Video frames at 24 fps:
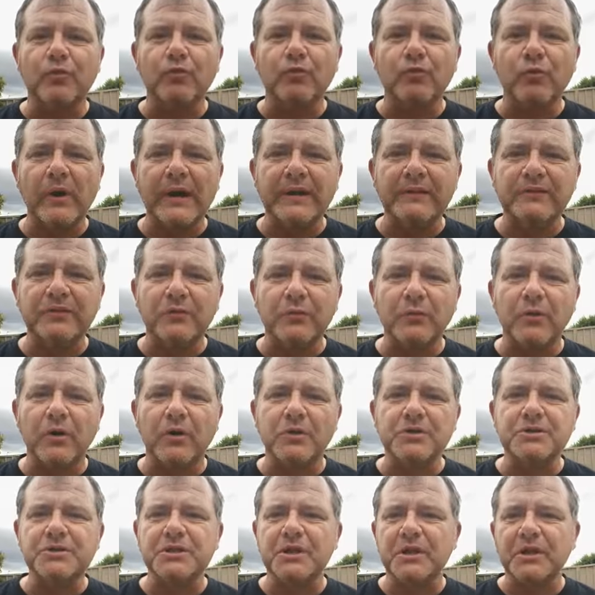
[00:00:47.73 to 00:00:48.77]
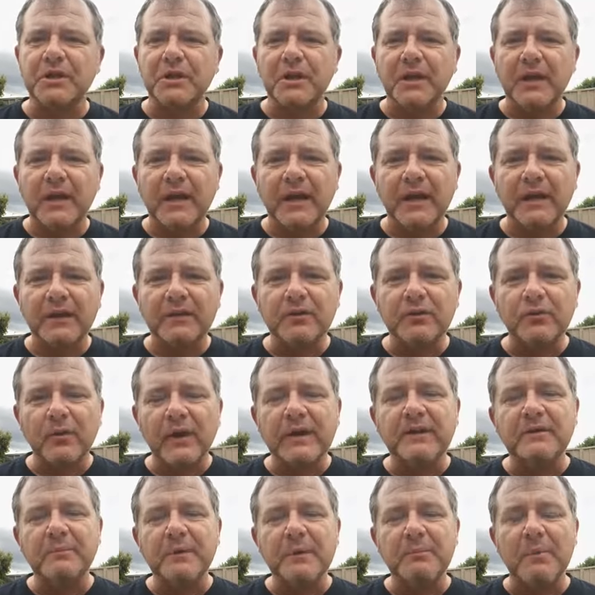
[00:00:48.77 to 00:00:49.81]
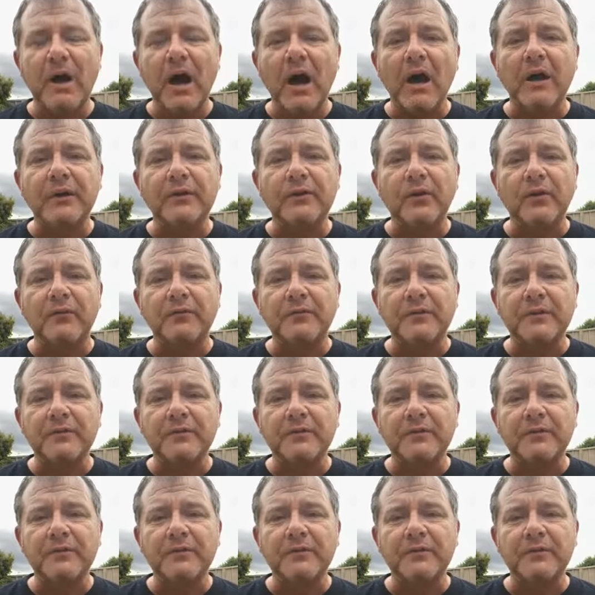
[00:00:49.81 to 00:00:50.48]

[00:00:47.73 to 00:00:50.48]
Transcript: great to watch, and great to be part of.